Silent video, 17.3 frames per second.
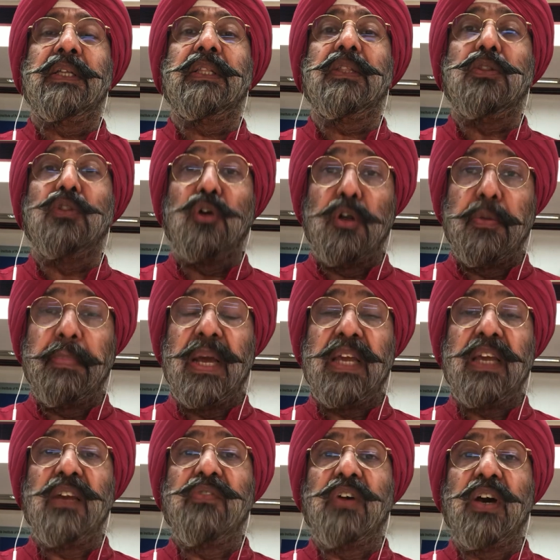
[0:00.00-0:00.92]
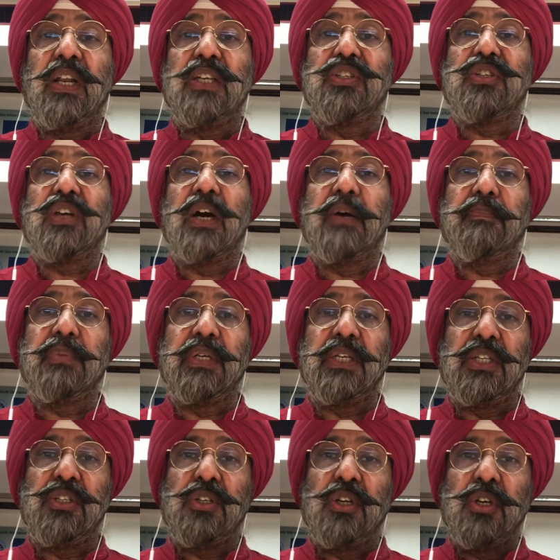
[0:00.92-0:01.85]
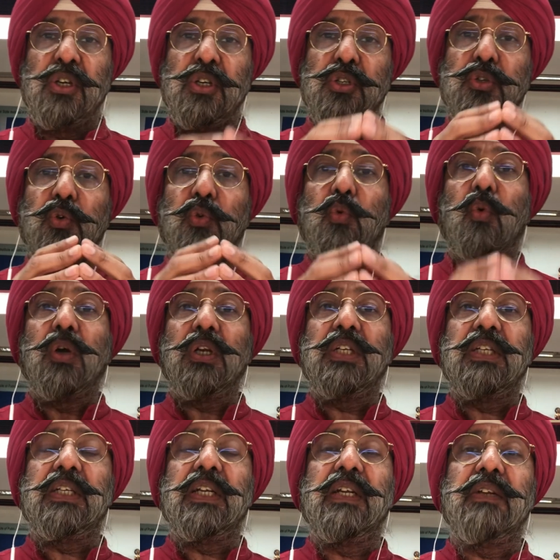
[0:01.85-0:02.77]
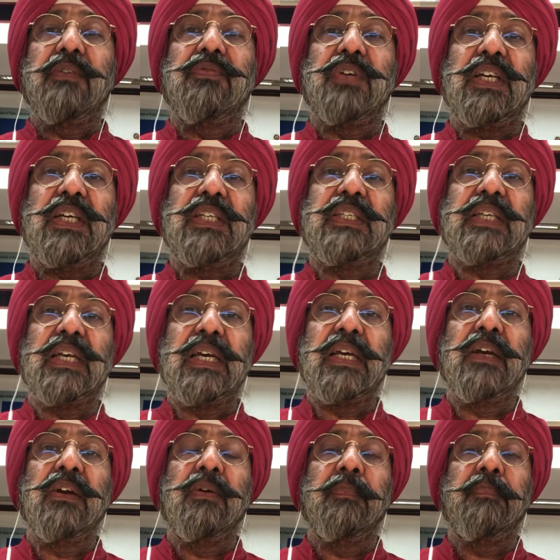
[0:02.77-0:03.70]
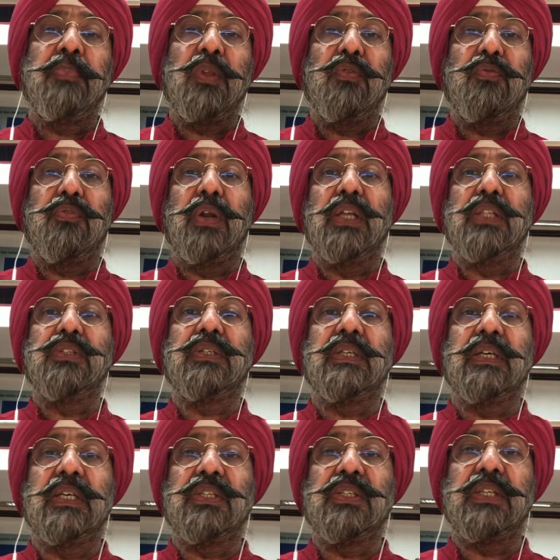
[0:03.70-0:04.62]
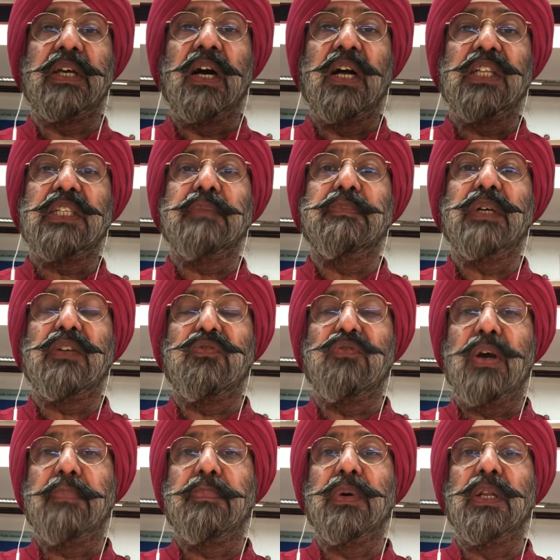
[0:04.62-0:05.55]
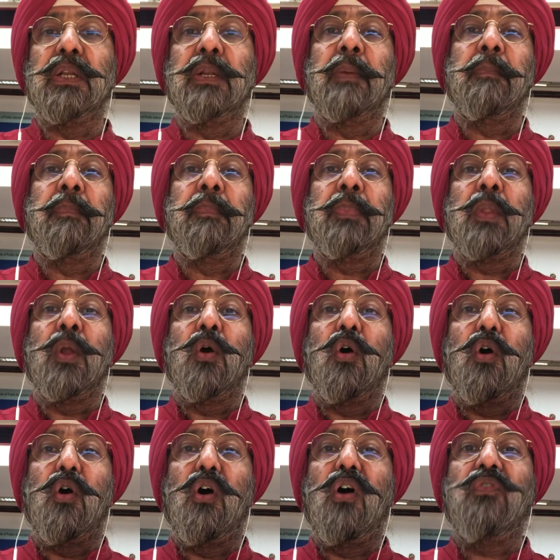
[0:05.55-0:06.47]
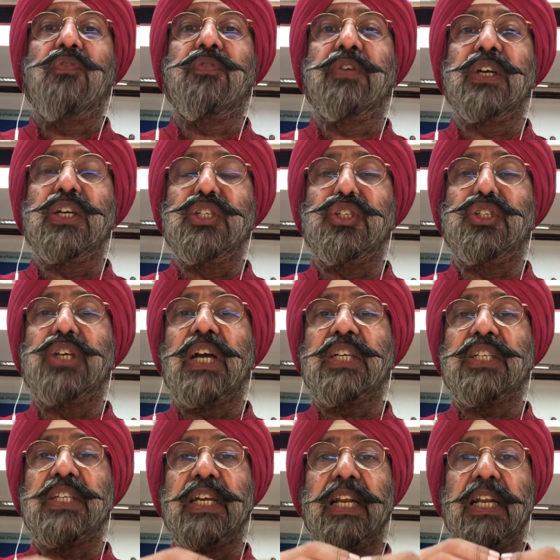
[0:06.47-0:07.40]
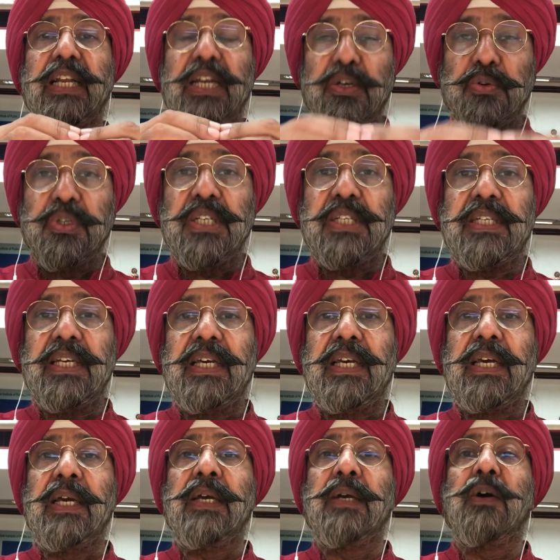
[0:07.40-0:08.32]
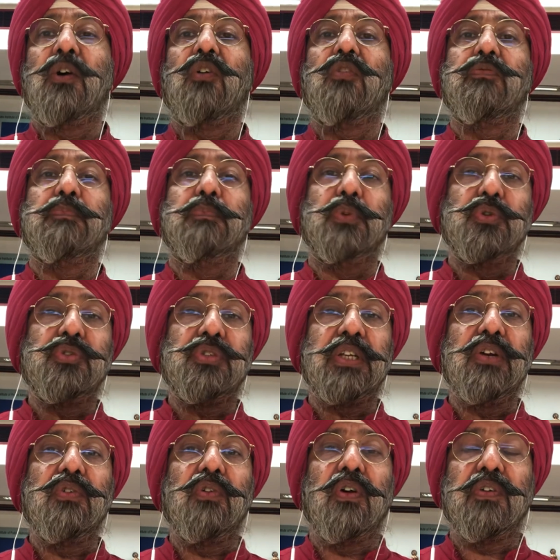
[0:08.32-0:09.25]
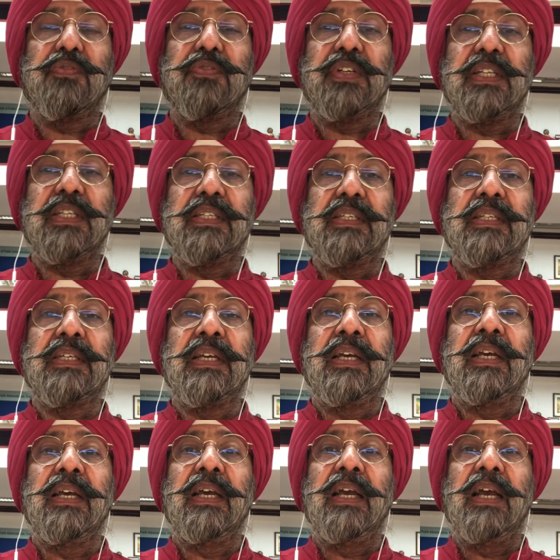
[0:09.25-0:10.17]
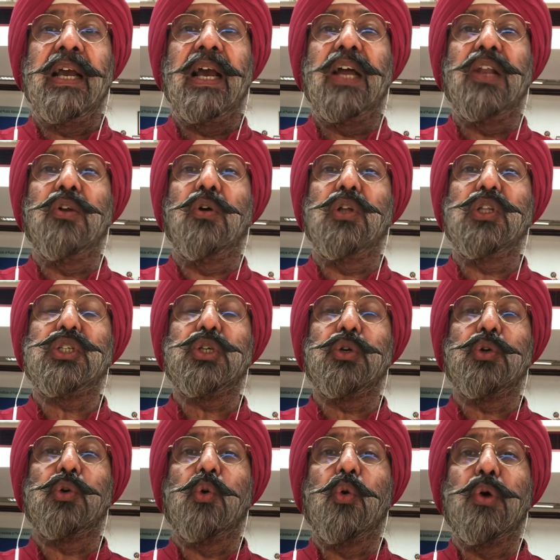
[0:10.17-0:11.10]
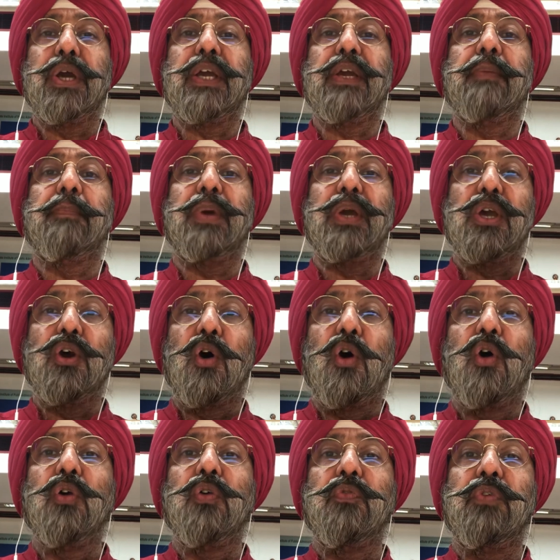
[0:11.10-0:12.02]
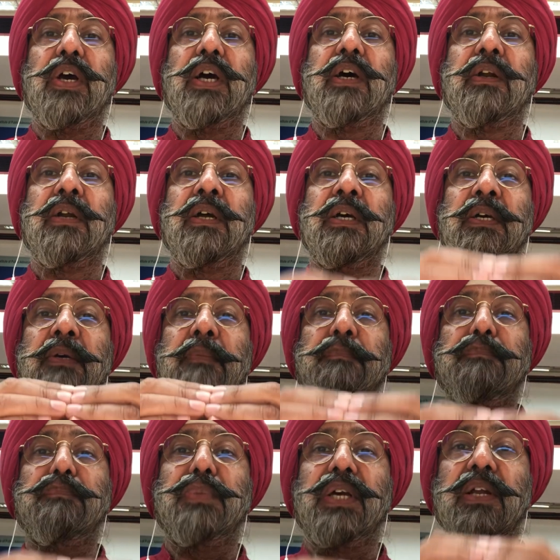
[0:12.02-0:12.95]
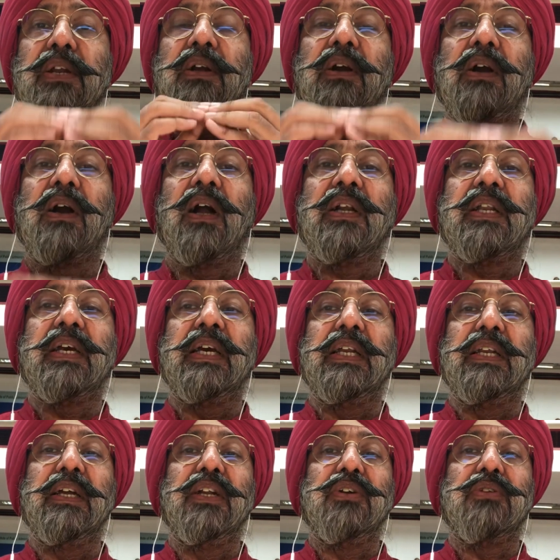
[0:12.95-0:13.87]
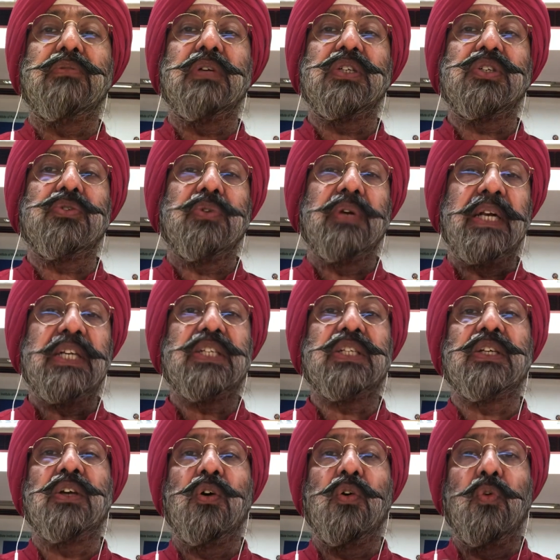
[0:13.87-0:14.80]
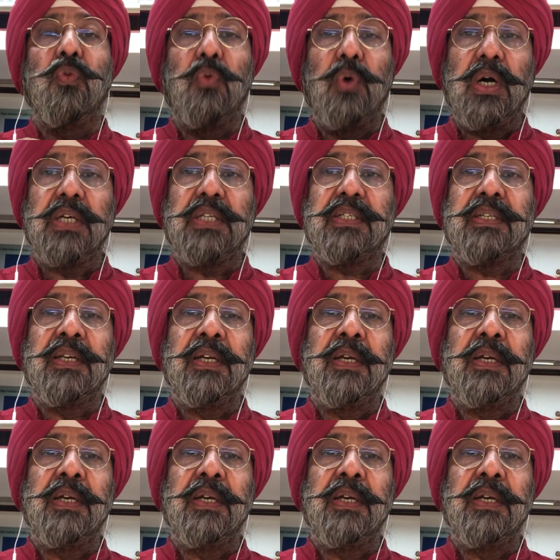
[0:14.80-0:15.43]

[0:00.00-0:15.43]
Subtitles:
non-banking finance companies. So quantitative easing, friends, is the ultimate weapon of injecting liquidity, of boosting confidence, and also going beyond where mere cut in interest rates works.